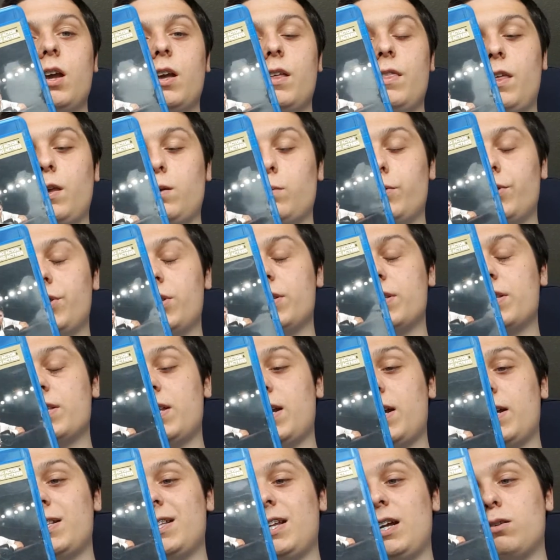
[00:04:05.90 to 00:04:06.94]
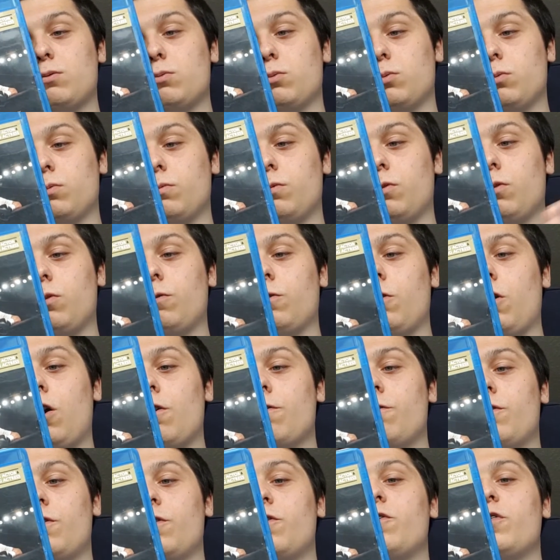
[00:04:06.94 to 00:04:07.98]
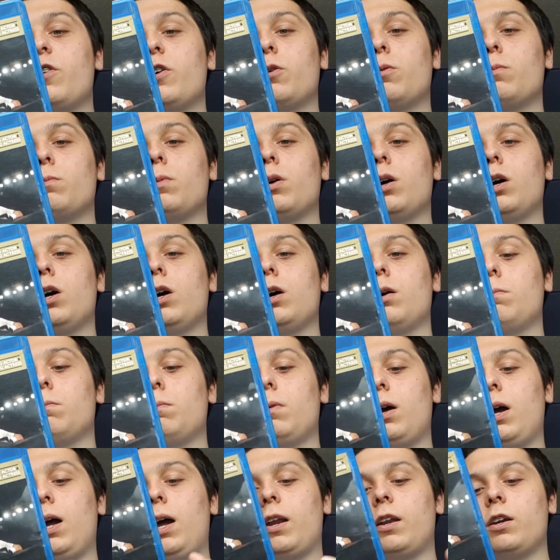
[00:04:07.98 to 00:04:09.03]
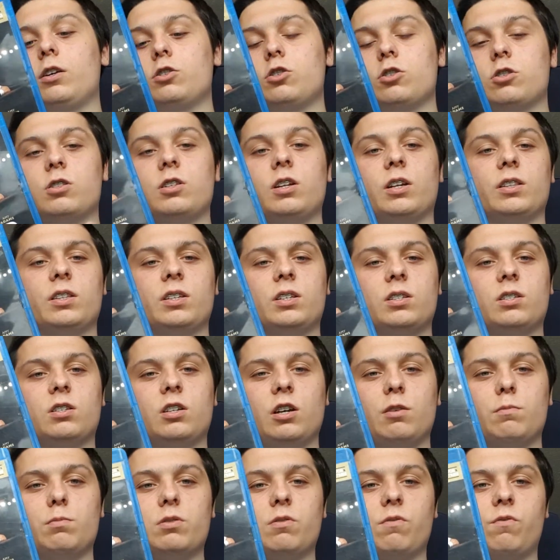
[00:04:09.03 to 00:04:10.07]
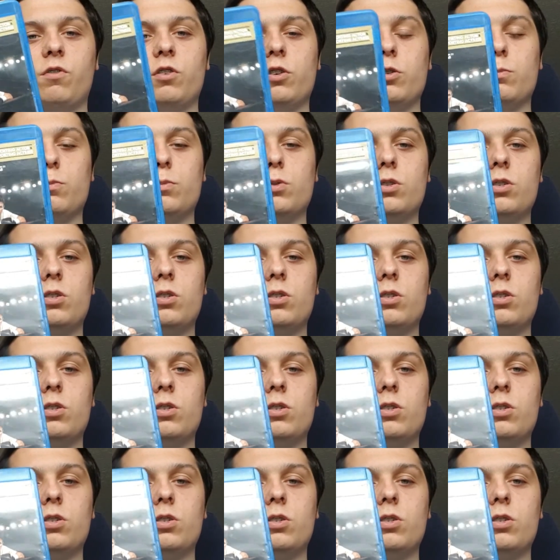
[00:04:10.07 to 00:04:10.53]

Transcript: They were the standout of the film, and I just like these types of films.